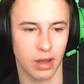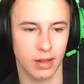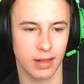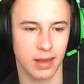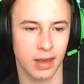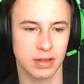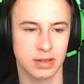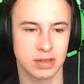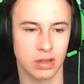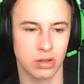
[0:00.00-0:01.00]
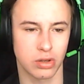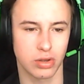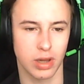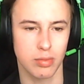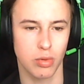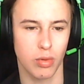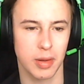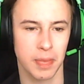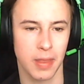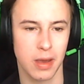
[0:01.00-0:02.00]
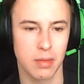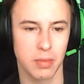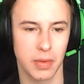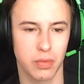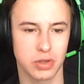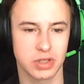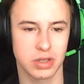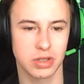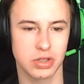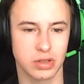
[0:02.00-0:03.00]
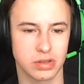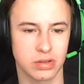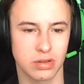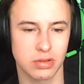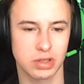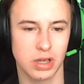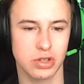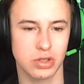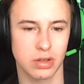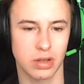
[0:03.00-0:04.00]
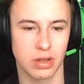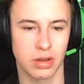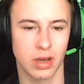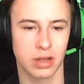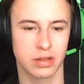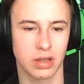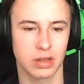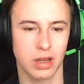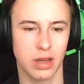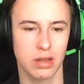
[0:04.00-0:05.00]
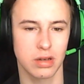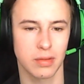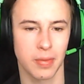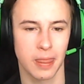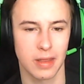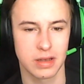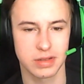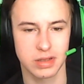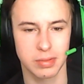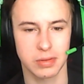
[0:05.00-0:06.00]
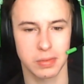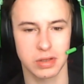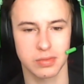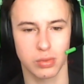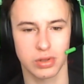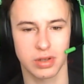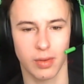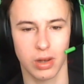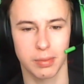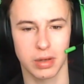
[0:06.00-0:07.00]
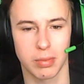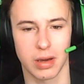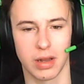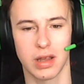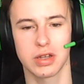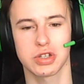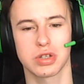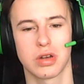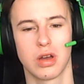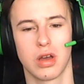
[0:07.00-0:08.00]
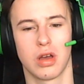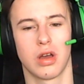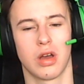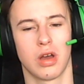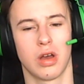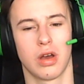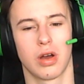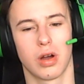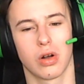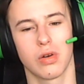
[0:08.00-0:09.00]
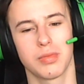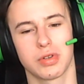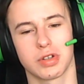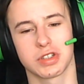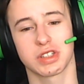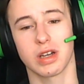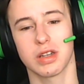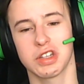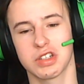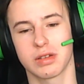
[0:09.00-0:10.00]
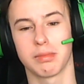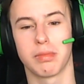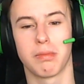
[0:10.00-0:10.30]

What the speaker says: elegant standard library. Before the initial standardization in 1998, C++ was developed by Danish computer scientist